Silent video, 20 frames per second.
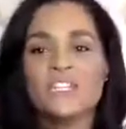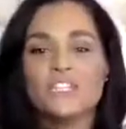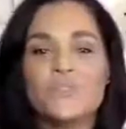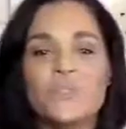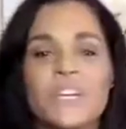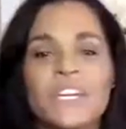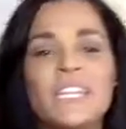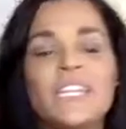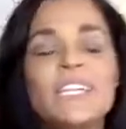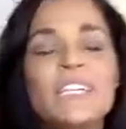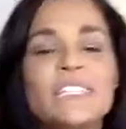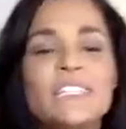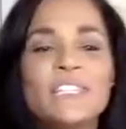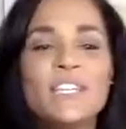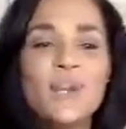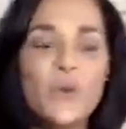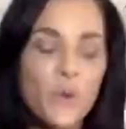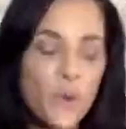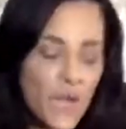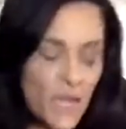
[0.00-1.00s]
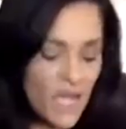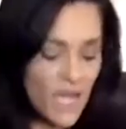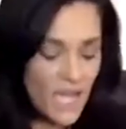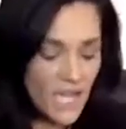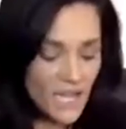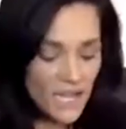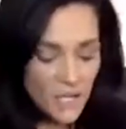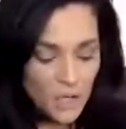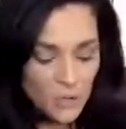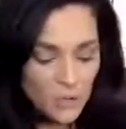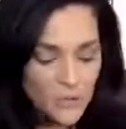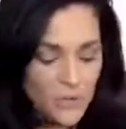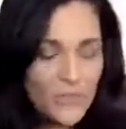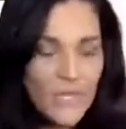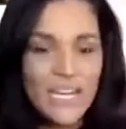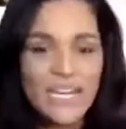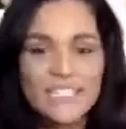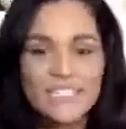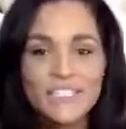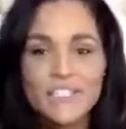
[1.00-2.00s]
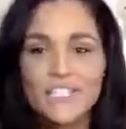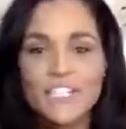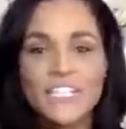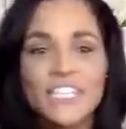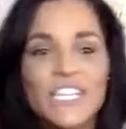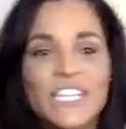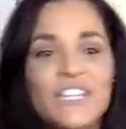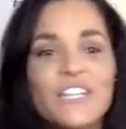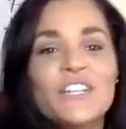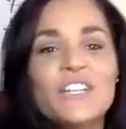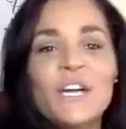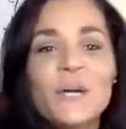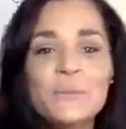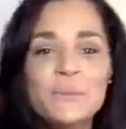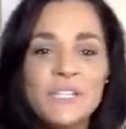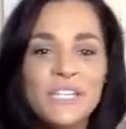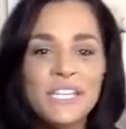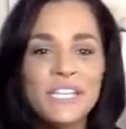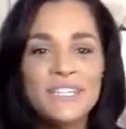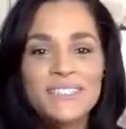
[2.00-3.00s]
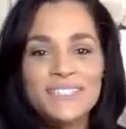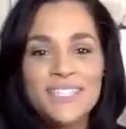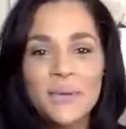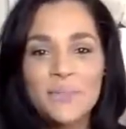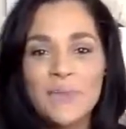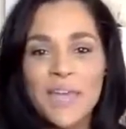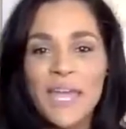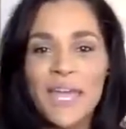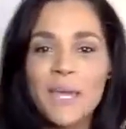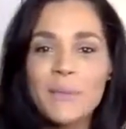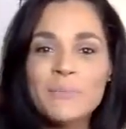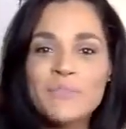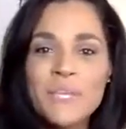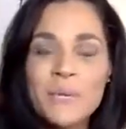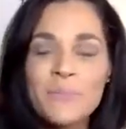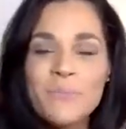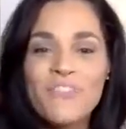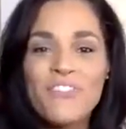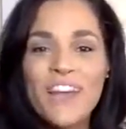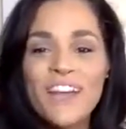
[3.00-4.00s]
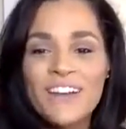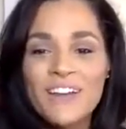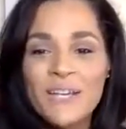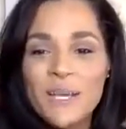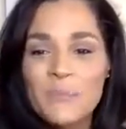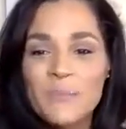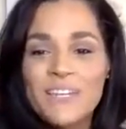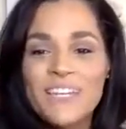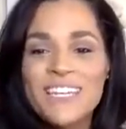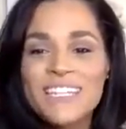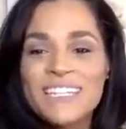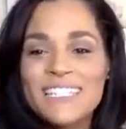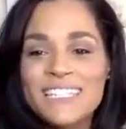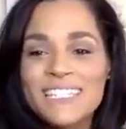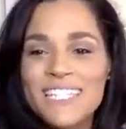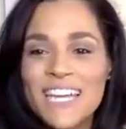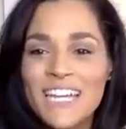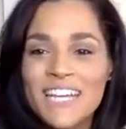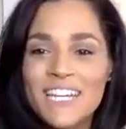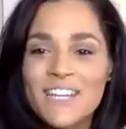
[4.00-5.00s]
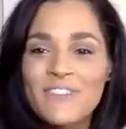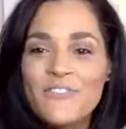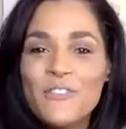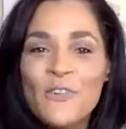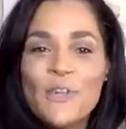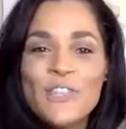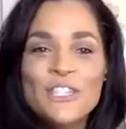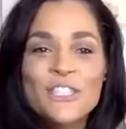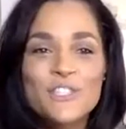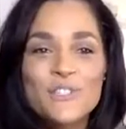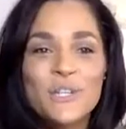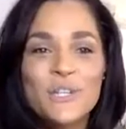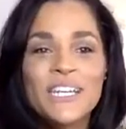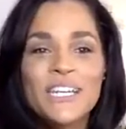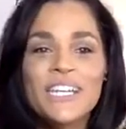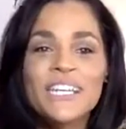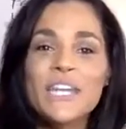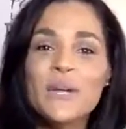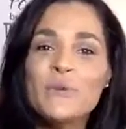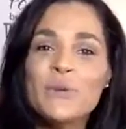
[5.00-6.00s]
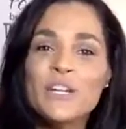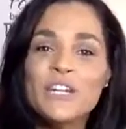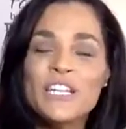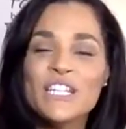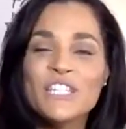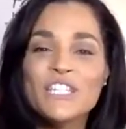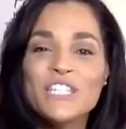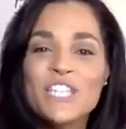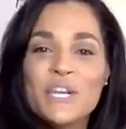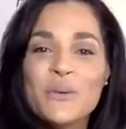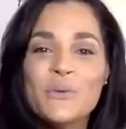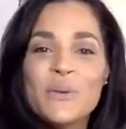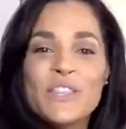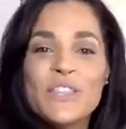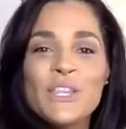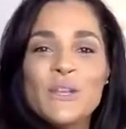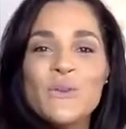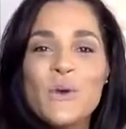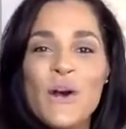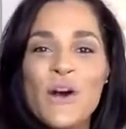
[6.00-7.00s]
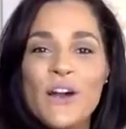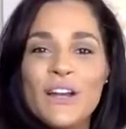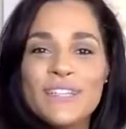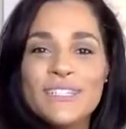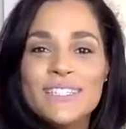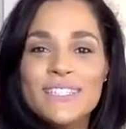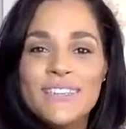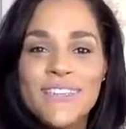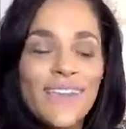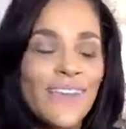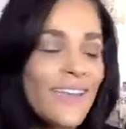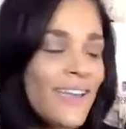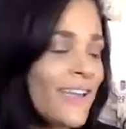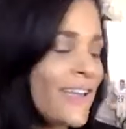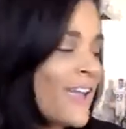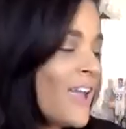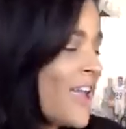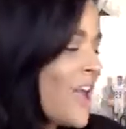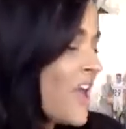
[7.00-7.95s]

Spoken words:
training. So I hope you guys are geared up, geeked up, amped up, fired up, and excited for this training that we're going to share with you on today.